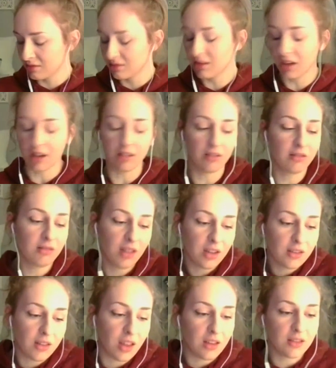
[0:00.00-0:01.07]
Yeah.
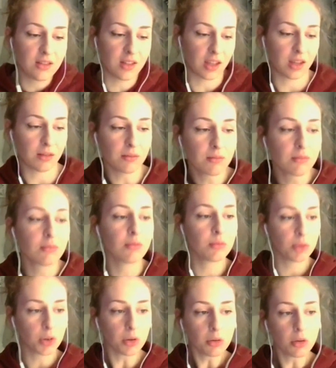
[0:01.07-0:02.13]
I'd say
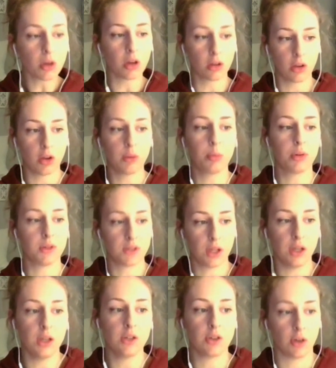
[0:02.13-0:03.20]
a good
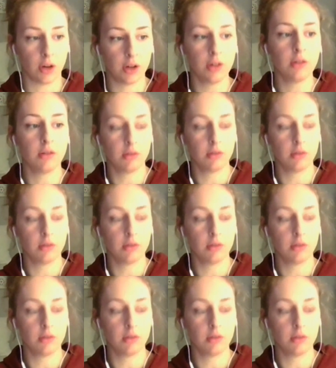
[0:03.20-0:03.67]
percentage are.